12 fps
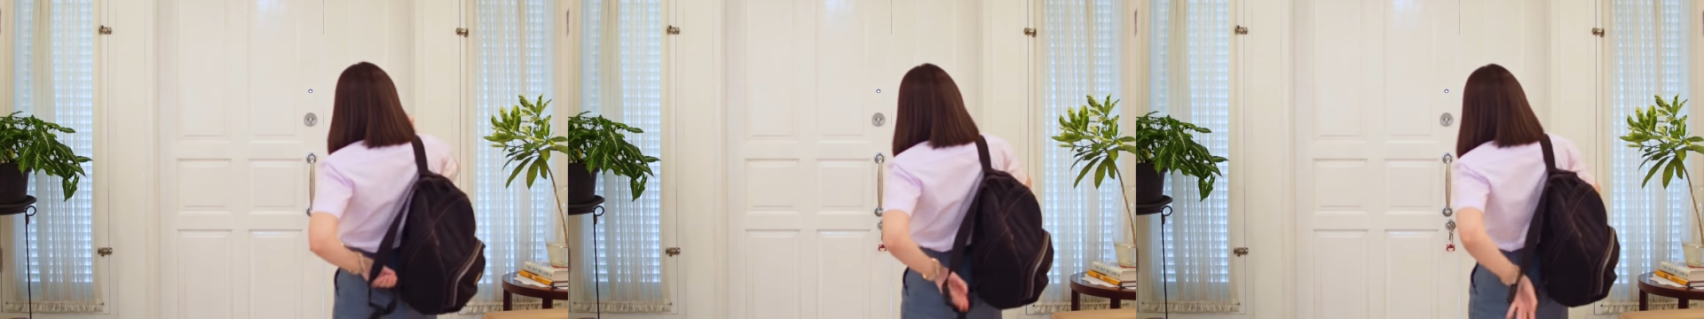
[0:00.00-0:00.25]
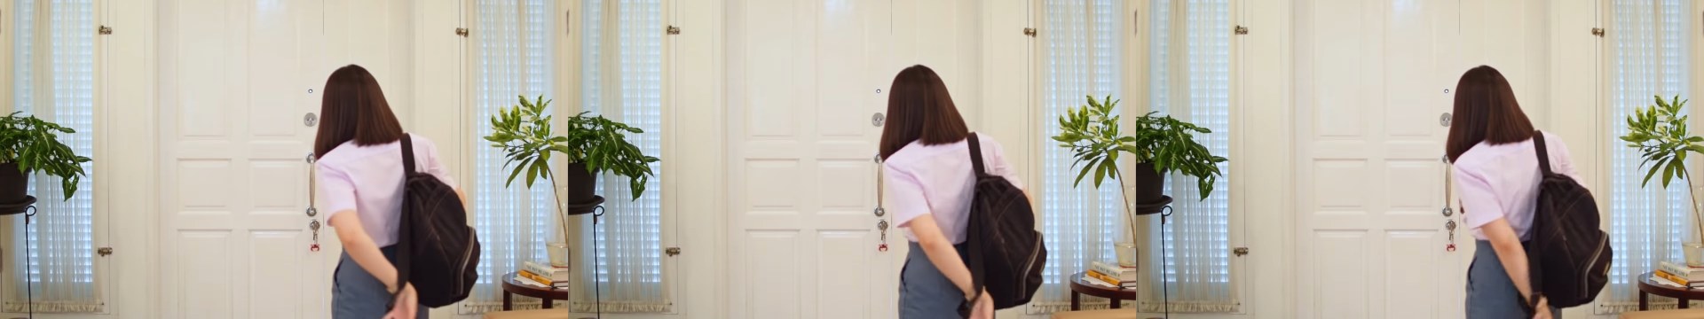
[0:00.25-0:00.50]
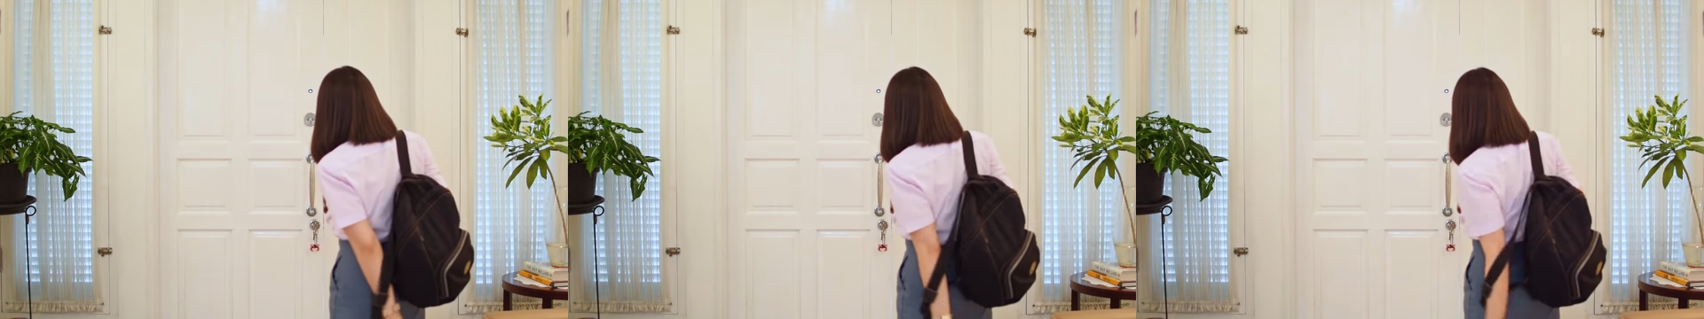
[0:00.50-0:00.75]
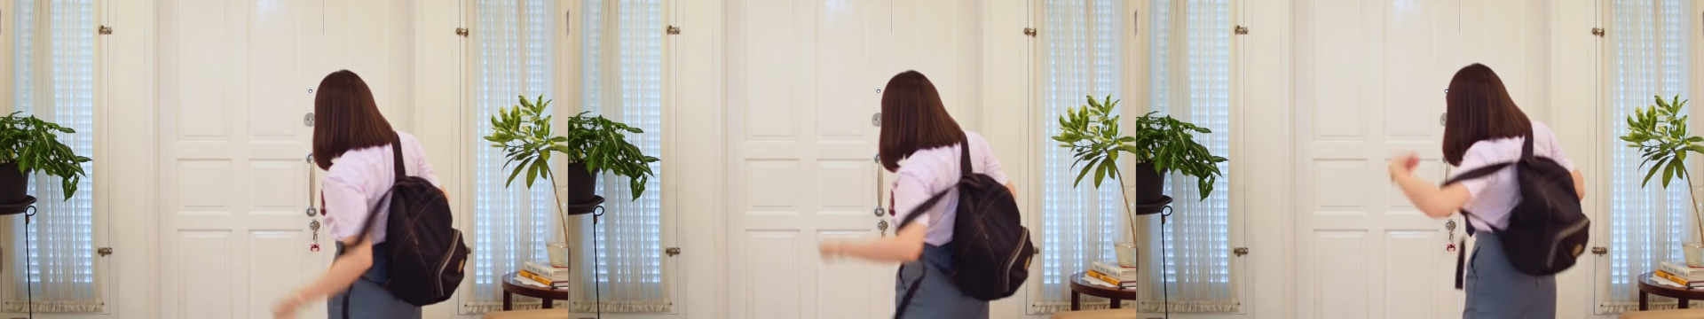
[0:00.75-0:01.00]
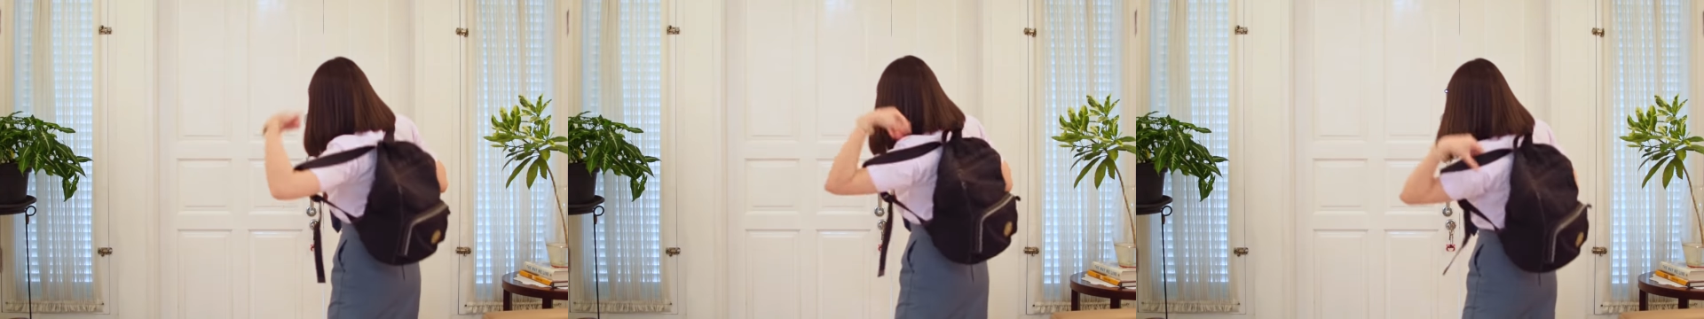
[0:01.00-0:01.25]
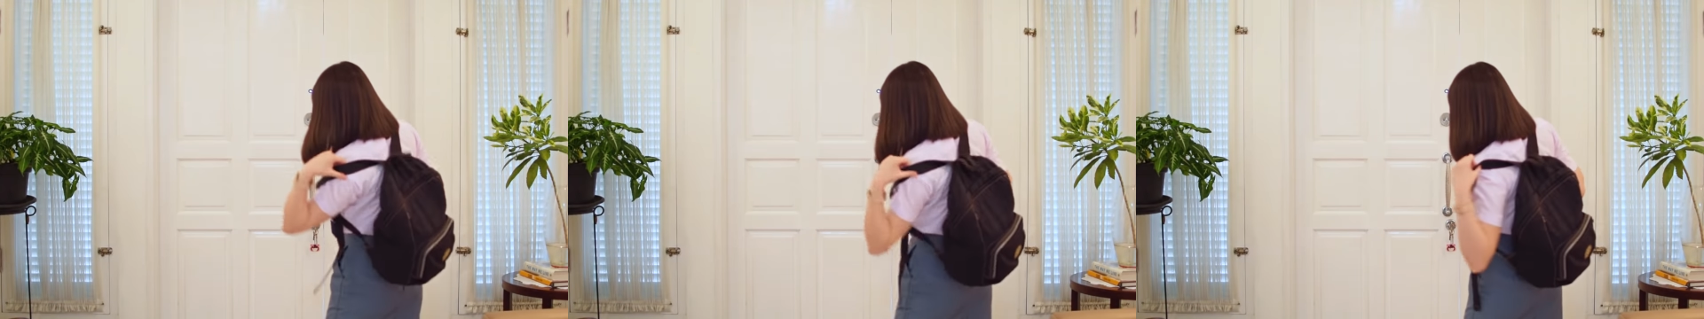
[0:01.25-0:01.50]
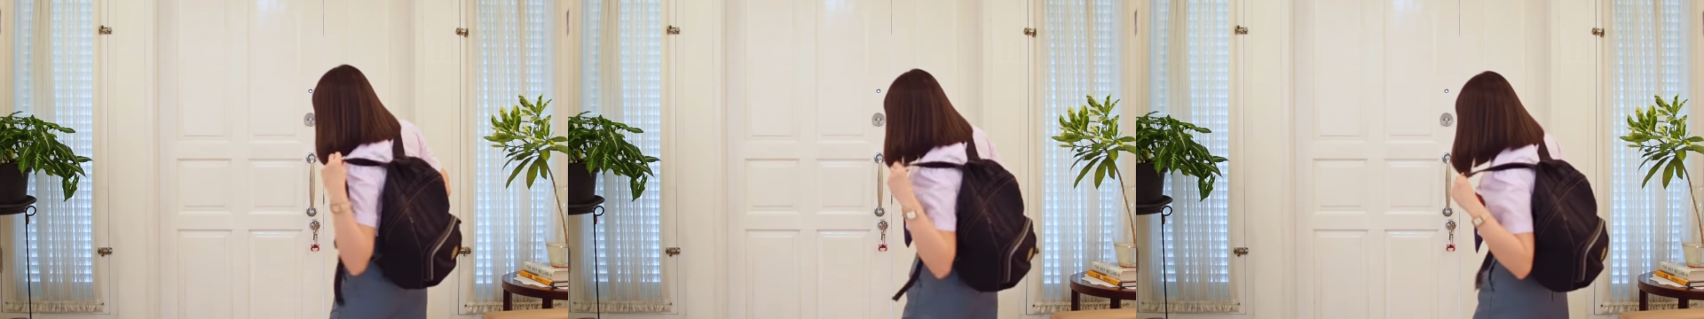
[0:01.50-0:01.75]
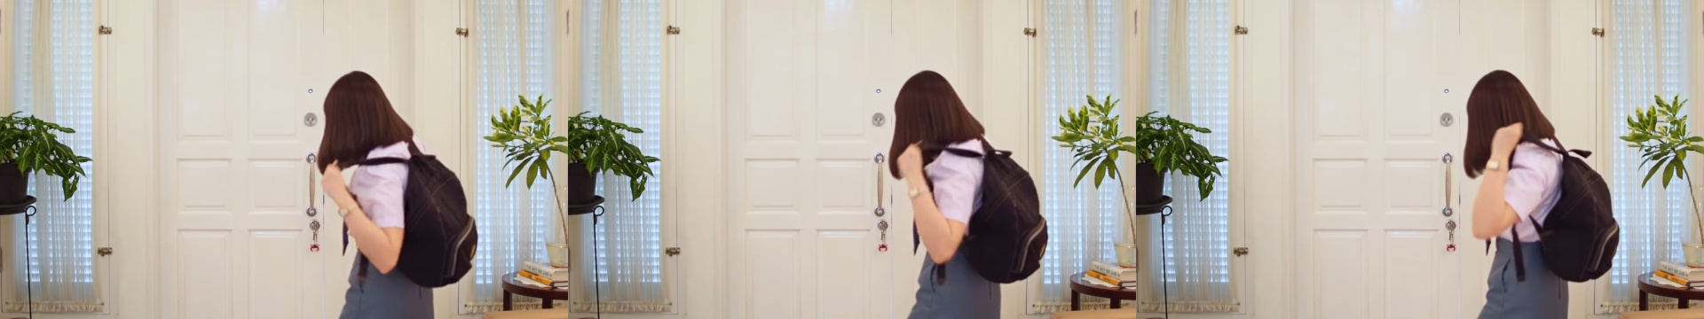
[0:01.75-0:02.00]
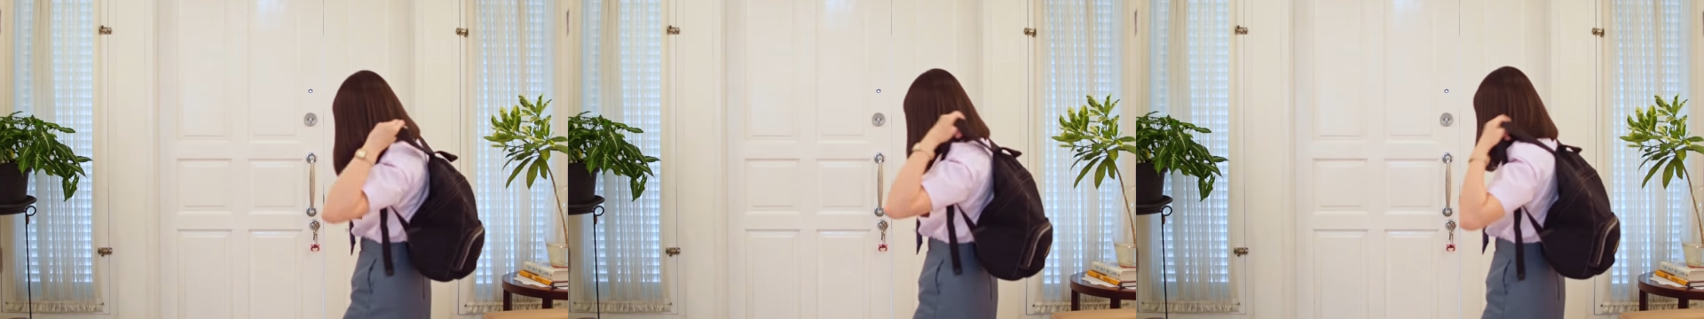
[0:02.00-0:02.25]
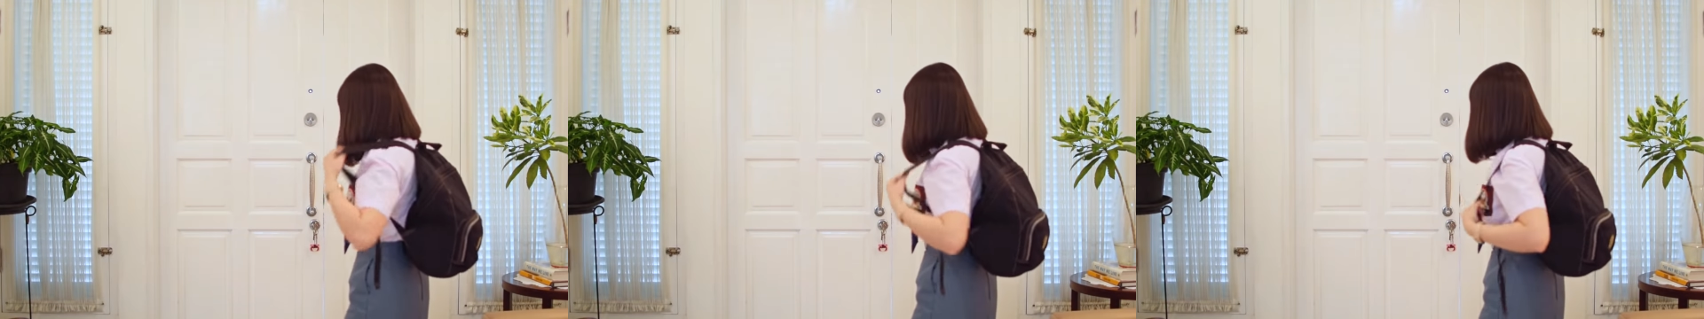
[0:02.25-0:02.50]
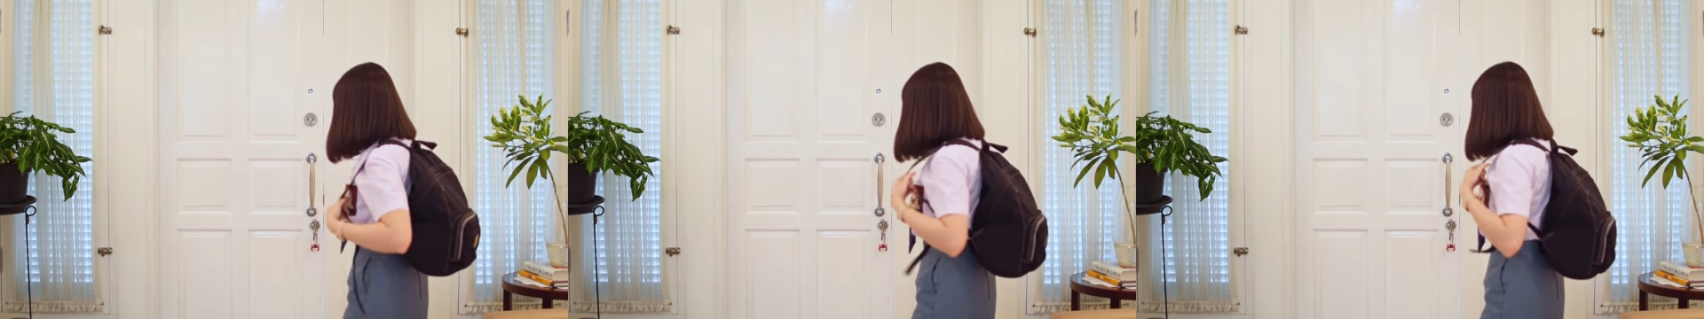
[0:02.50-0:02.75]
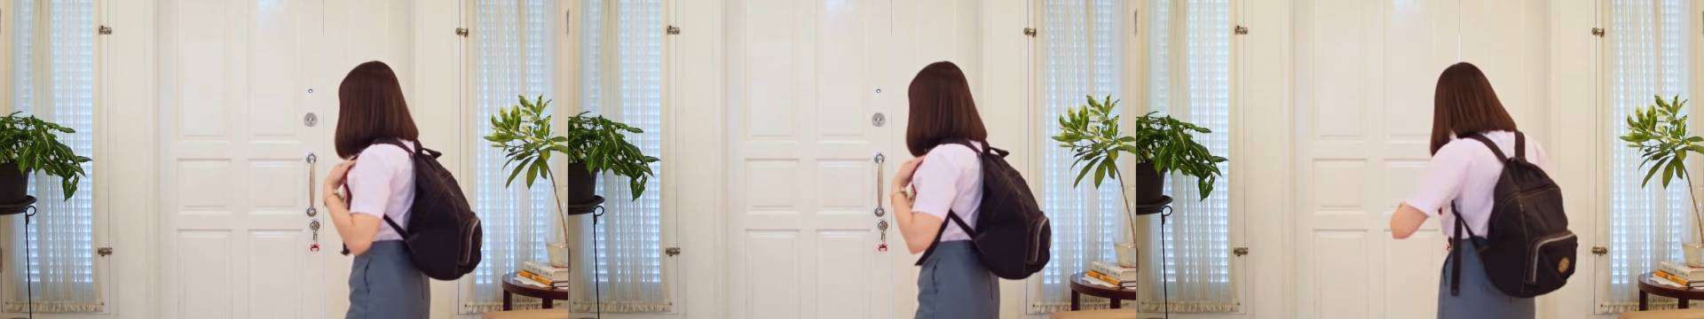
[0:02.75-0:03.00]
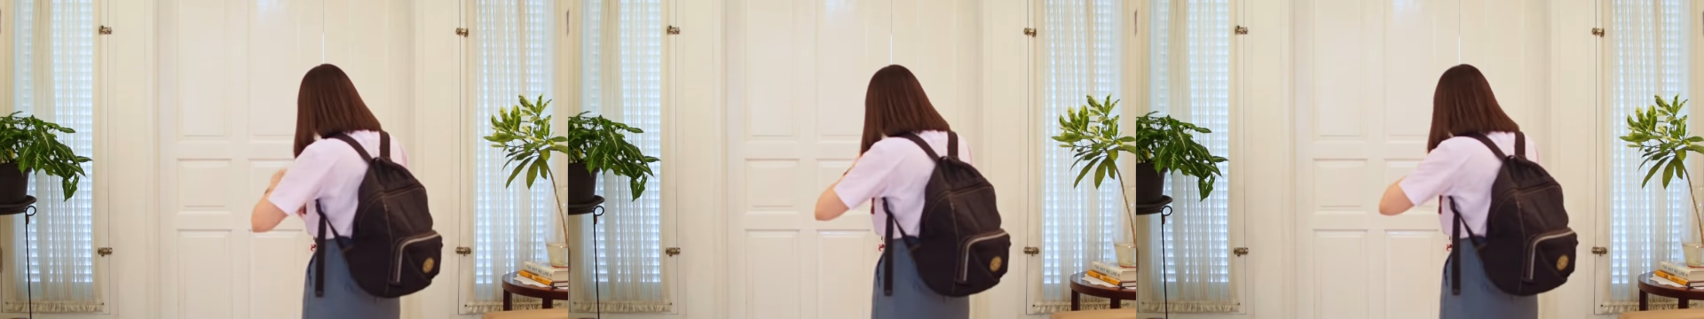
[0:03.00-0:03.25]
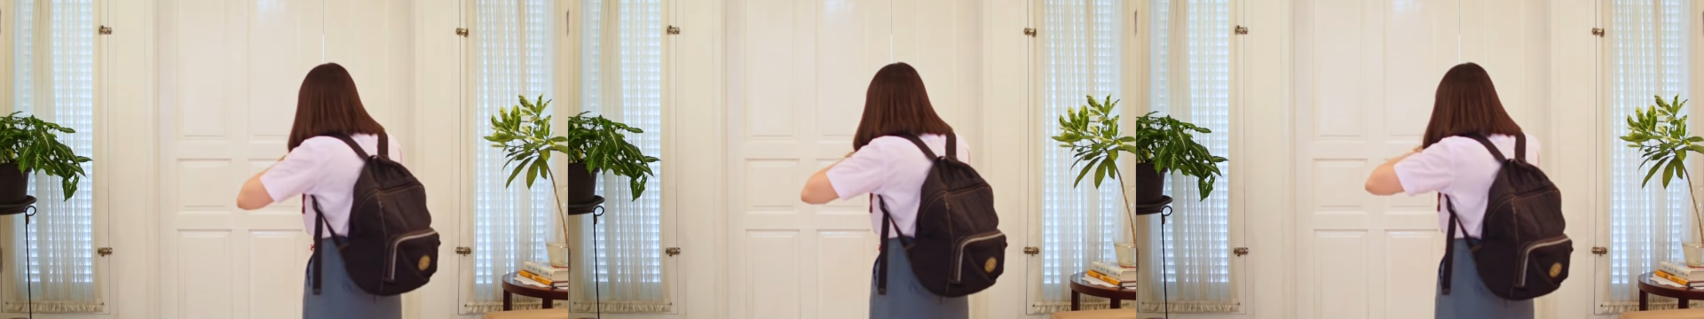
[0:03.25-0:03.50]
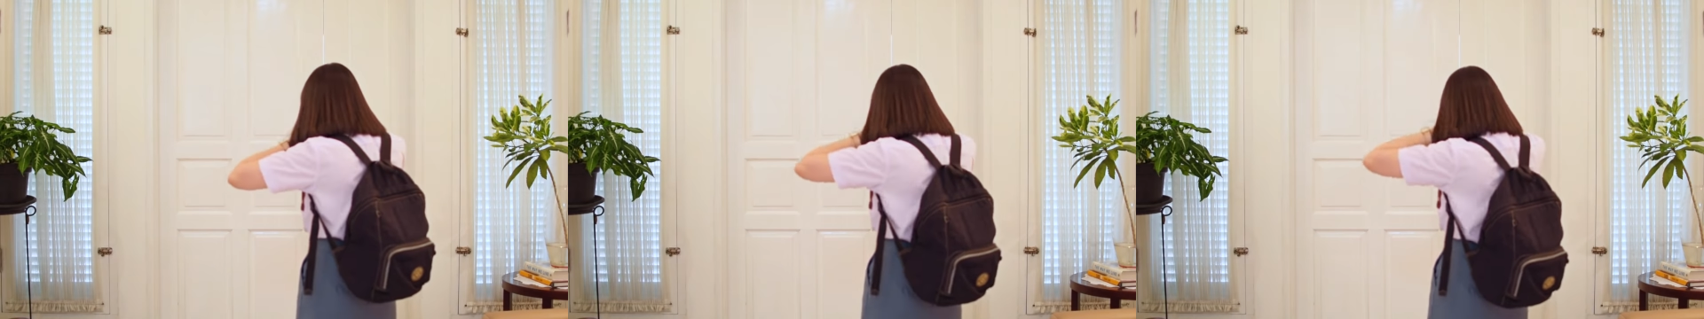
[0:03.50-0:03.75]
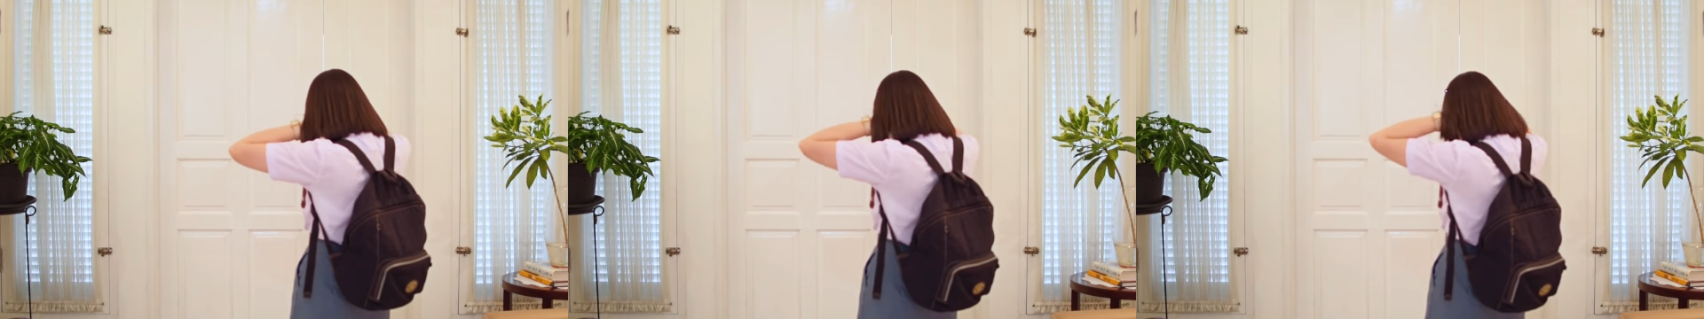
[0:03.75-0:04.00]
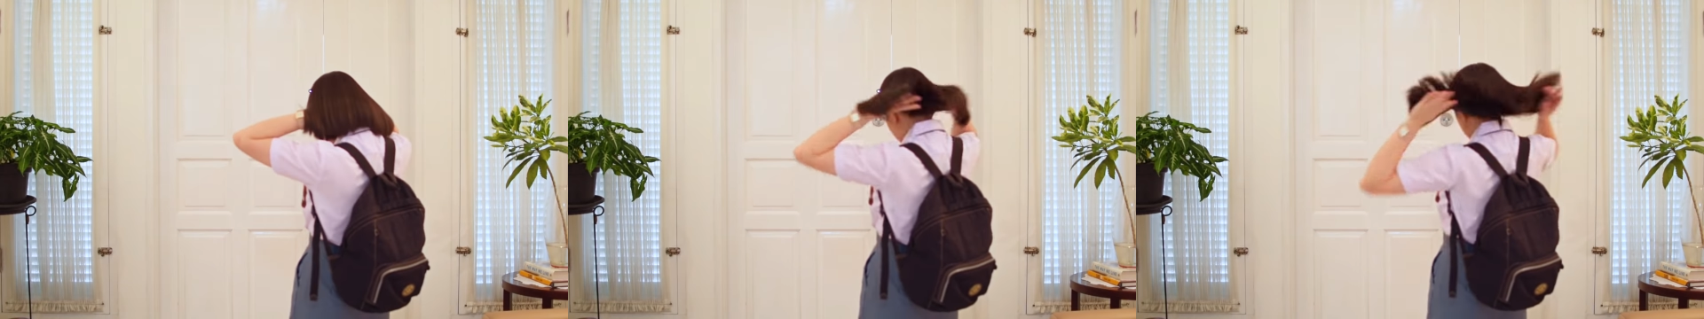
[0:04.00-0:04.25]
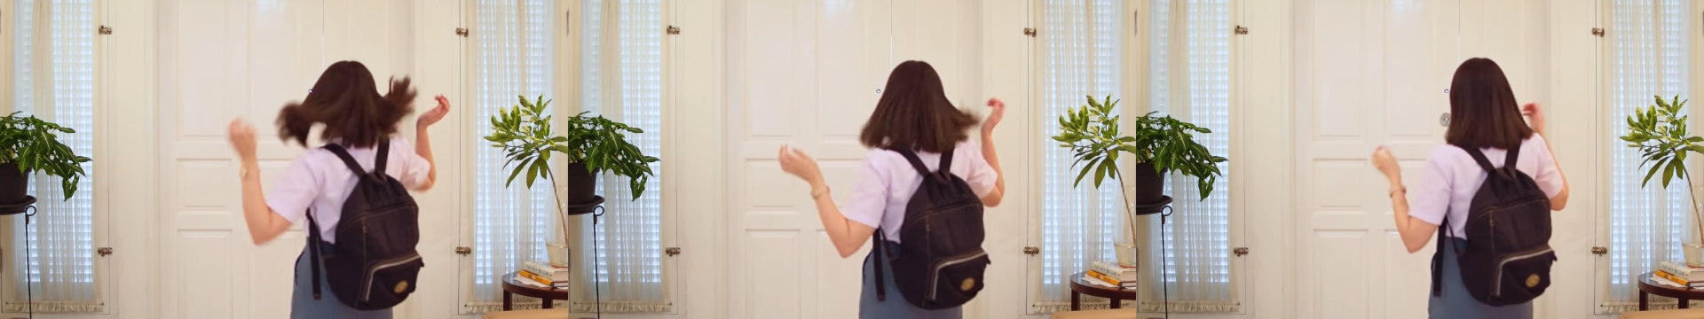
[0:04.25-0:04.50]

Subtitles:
Nobody's mouth can be seen.